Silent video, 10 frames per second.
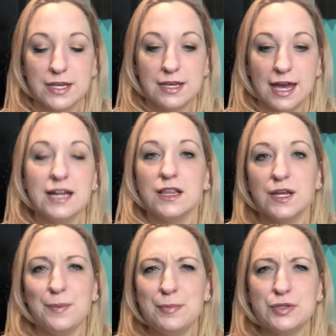And a lot
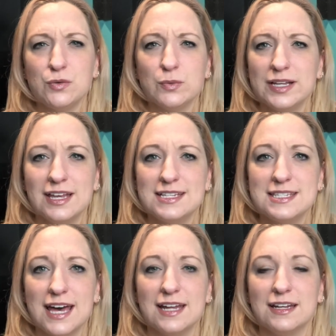of people don't realize
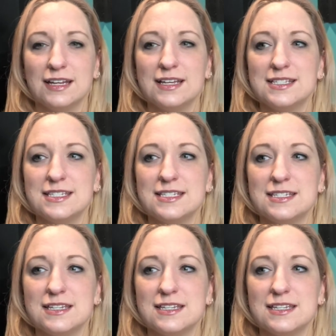that. It's